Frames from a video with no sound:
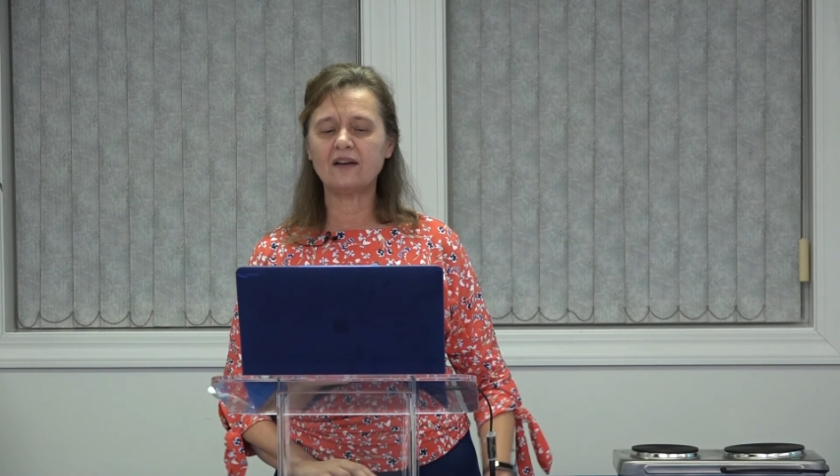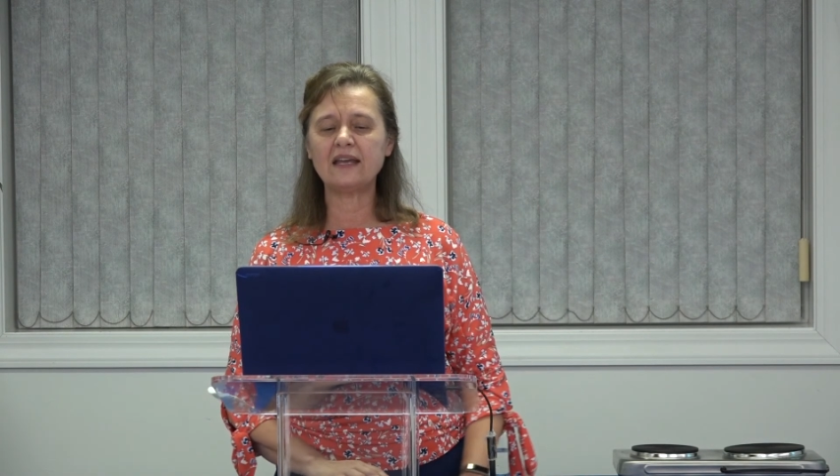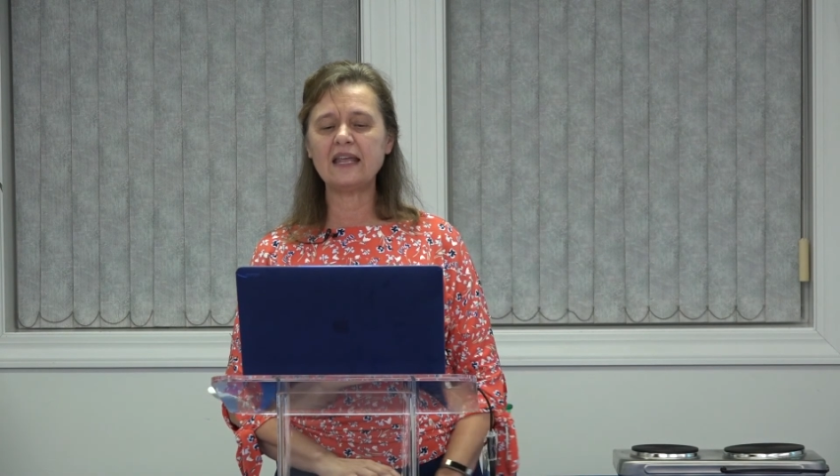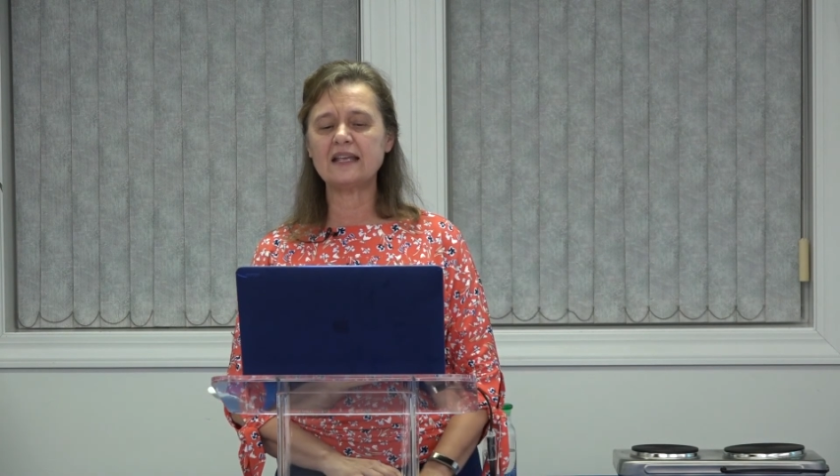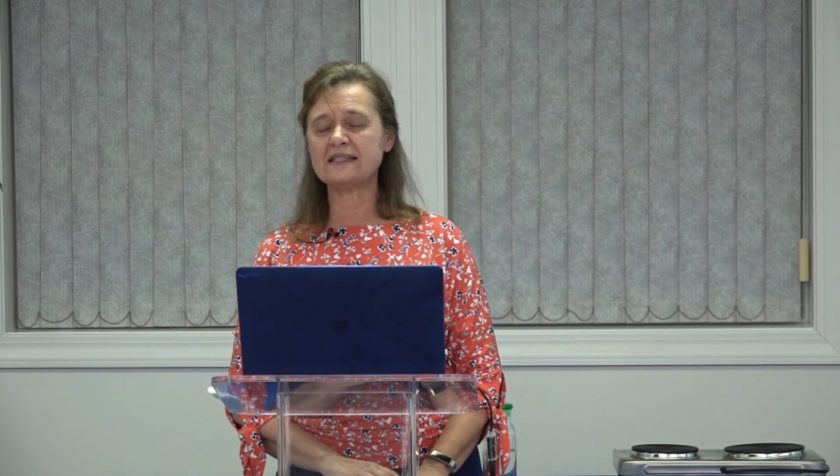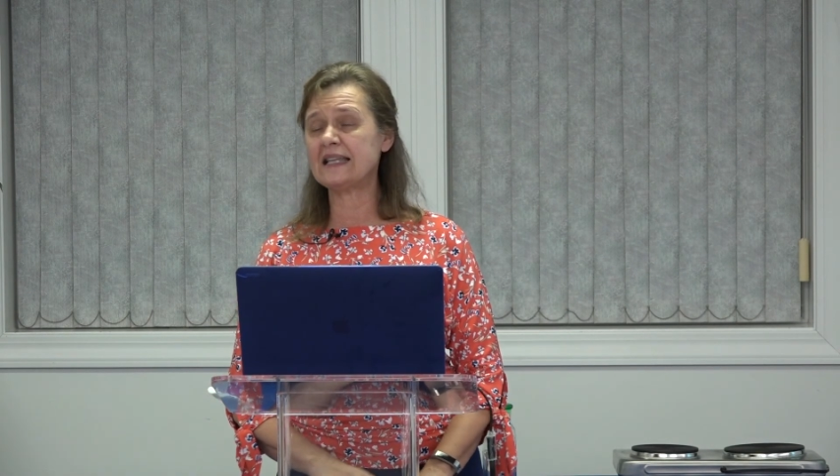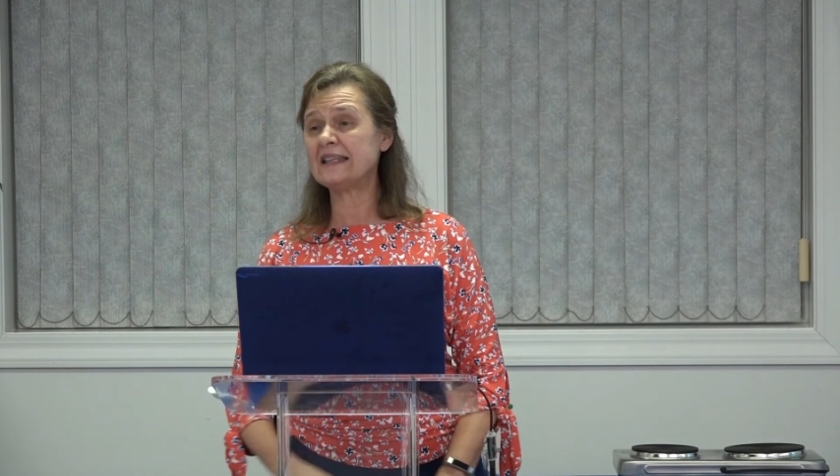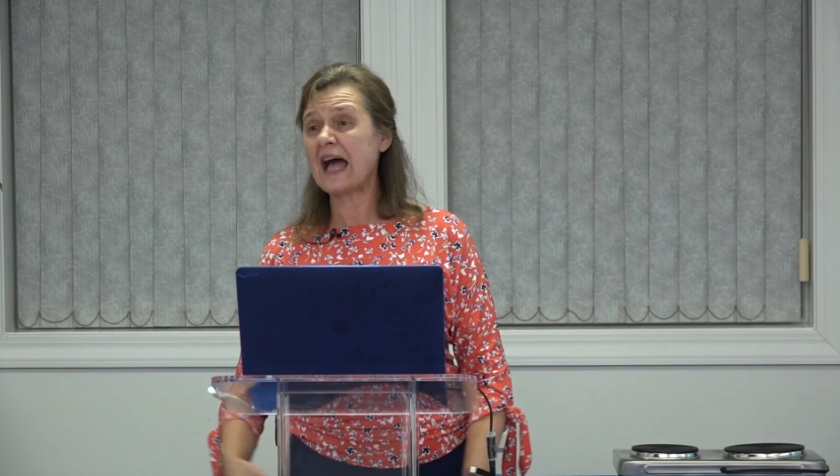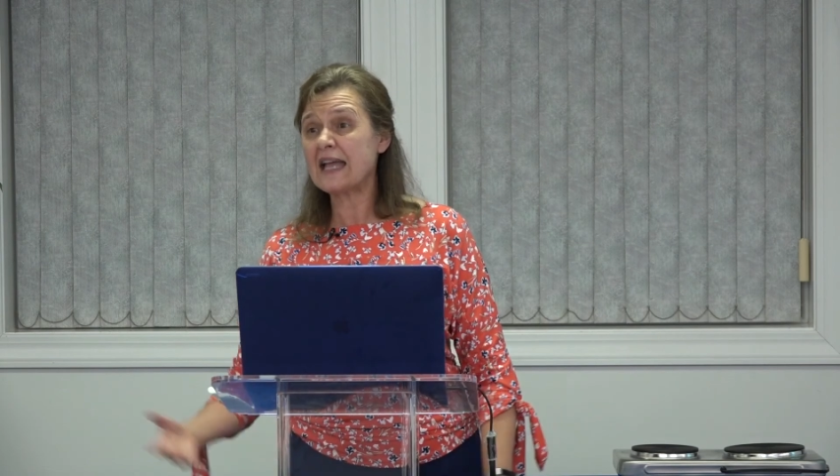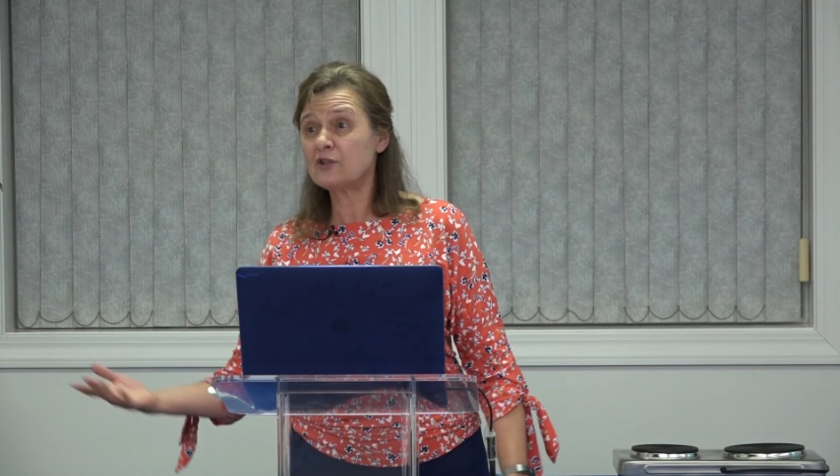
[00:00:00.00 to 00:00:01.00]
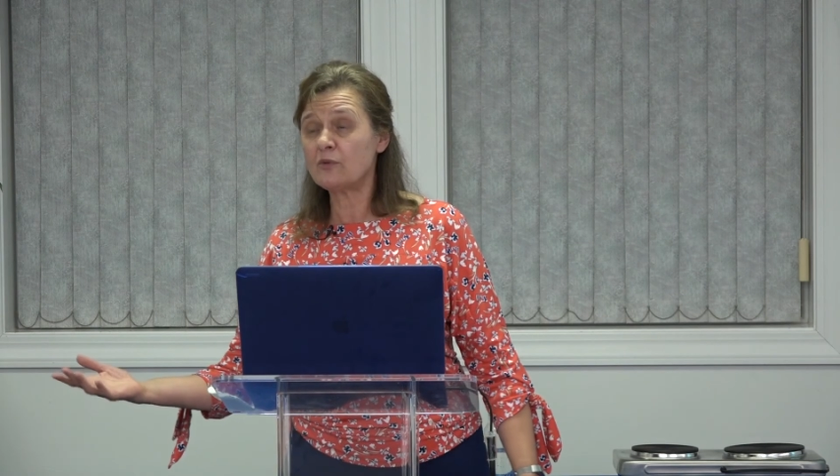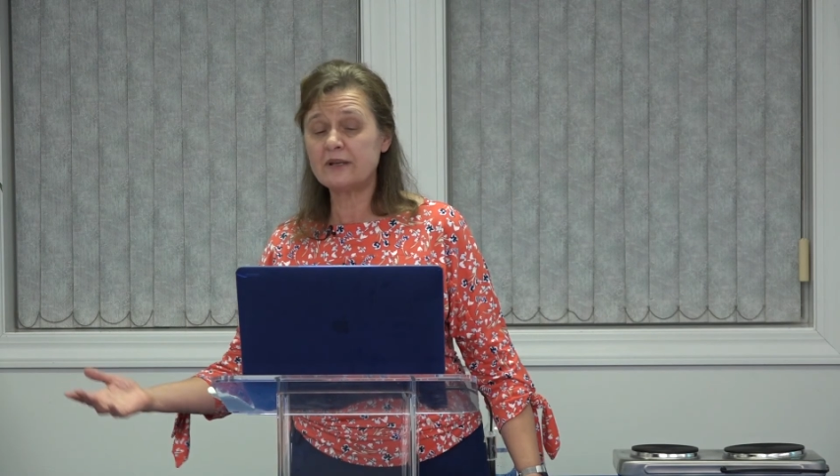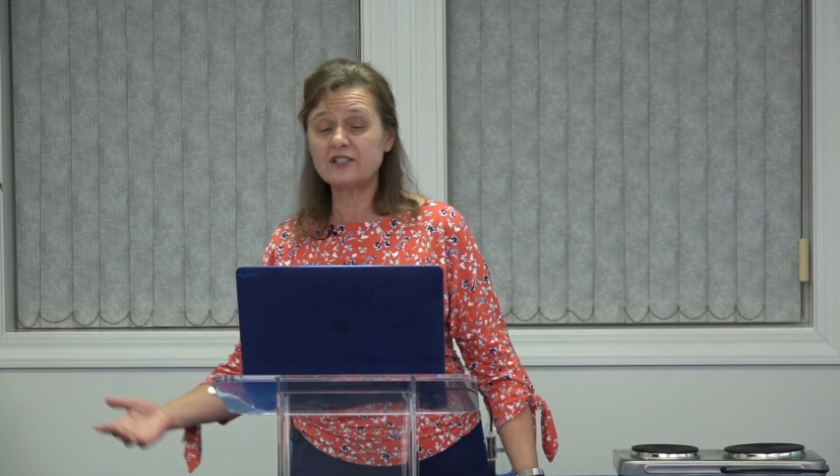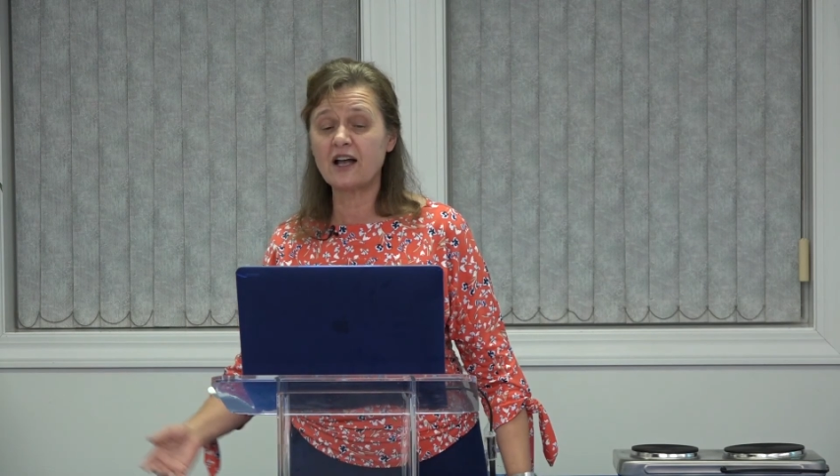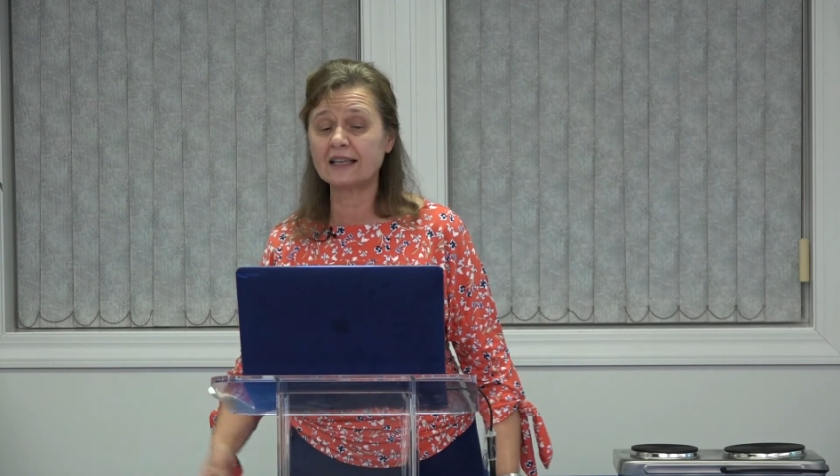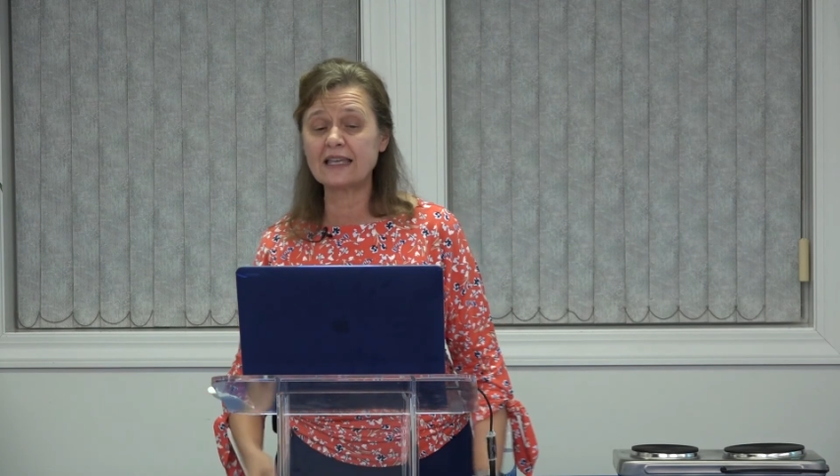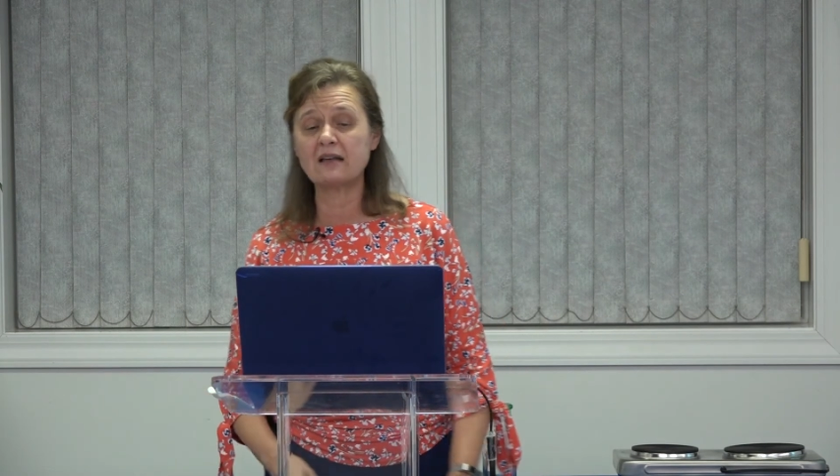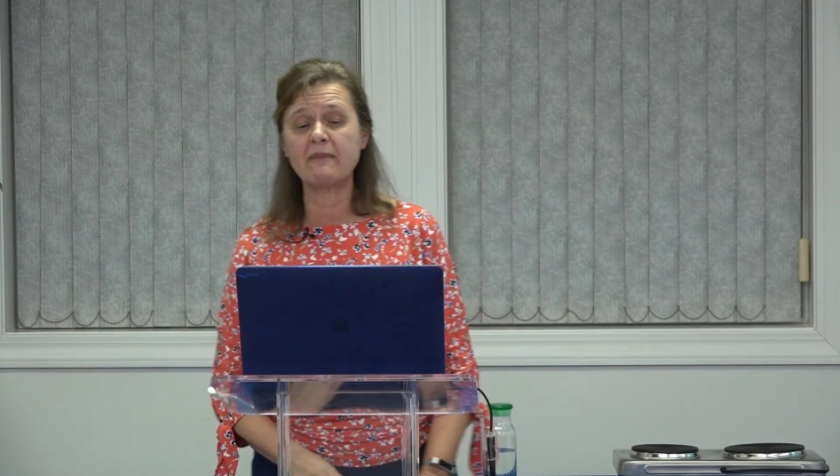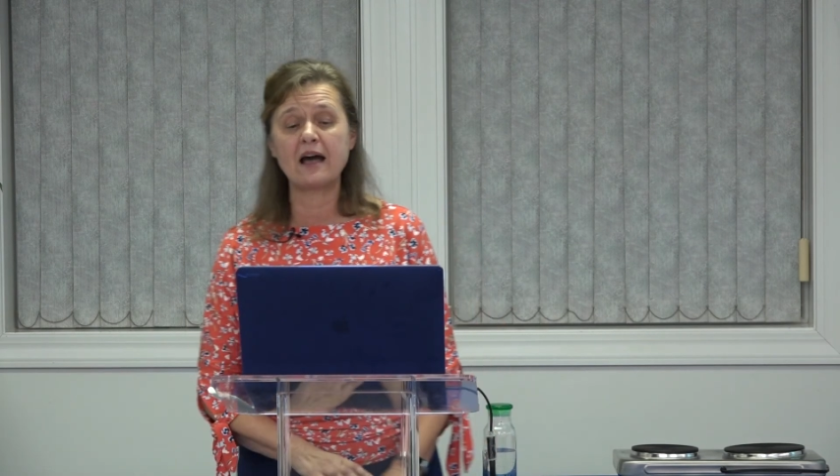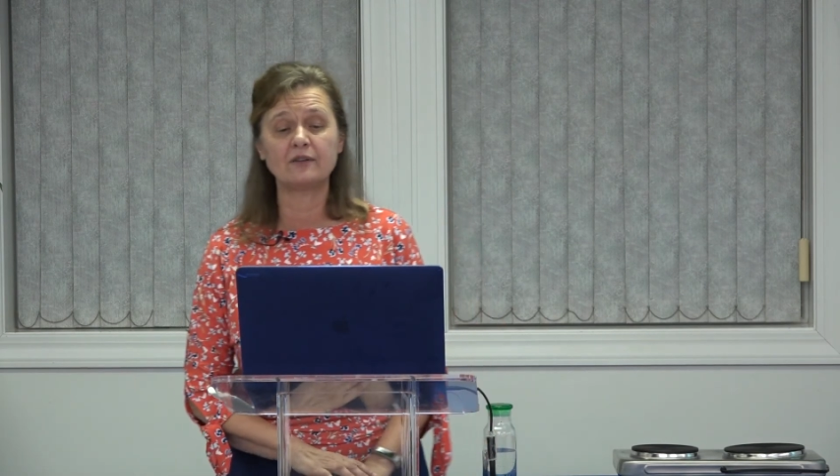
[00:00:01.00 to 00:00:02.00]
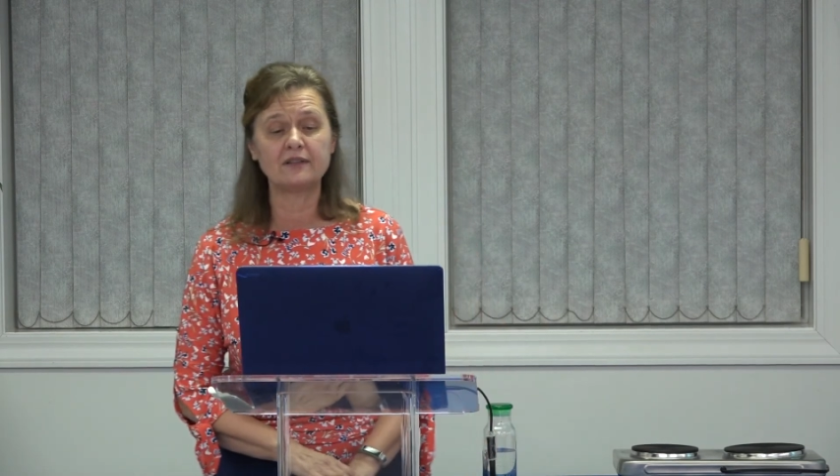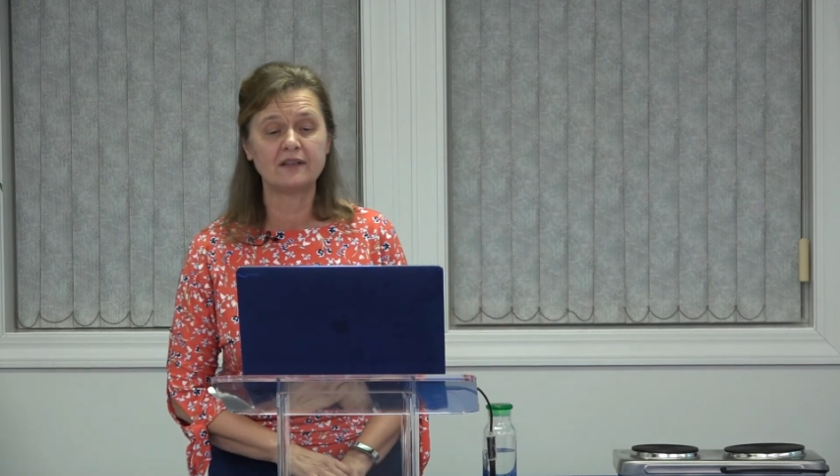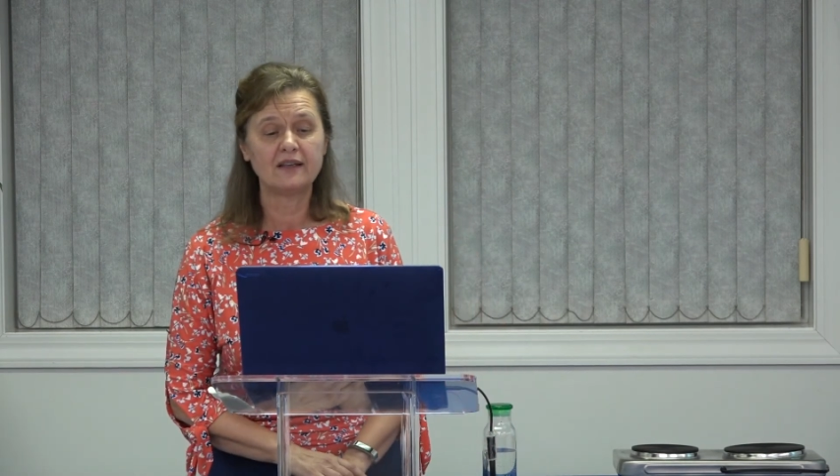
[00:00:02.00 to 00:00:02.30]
it is the diet we've been talking about.